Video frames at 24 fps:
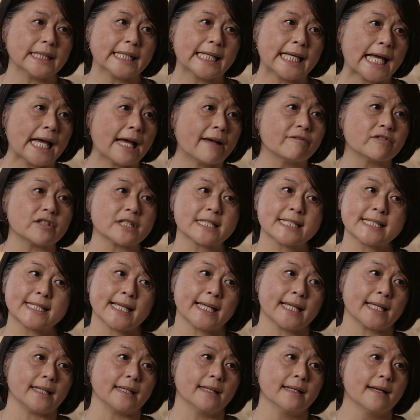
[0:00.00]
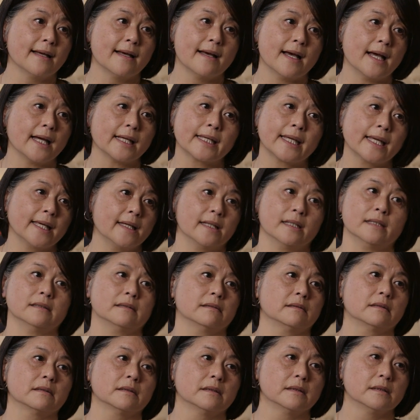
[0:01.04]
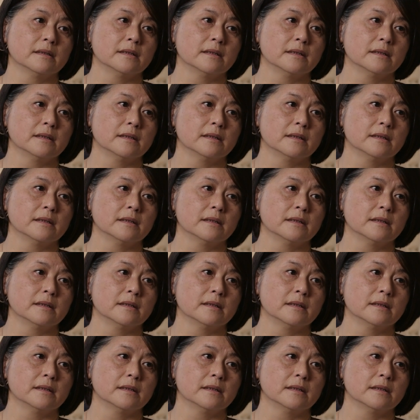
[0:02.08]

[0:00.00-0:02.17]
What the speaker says: they have to say, I can't.